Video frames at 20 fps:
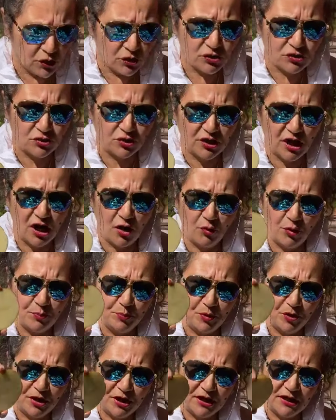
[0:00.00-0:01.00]
So now we
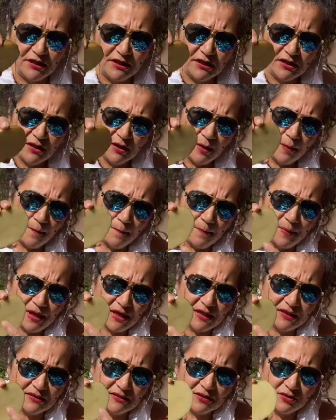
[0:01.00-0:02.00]
put it
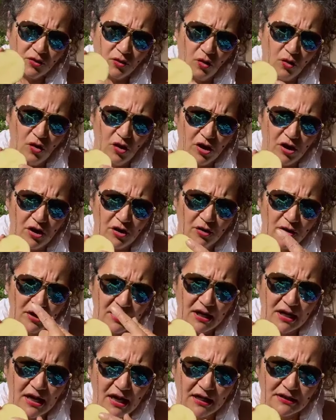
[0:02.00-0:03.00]
meat or
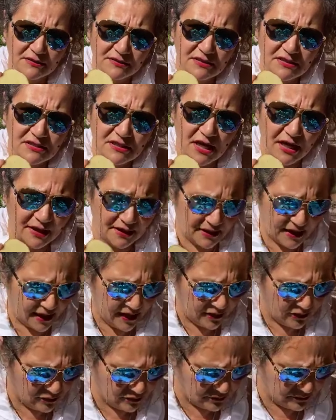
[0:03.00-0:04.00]
cut side
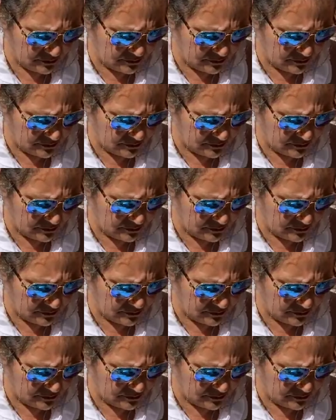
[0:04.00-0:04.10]
down.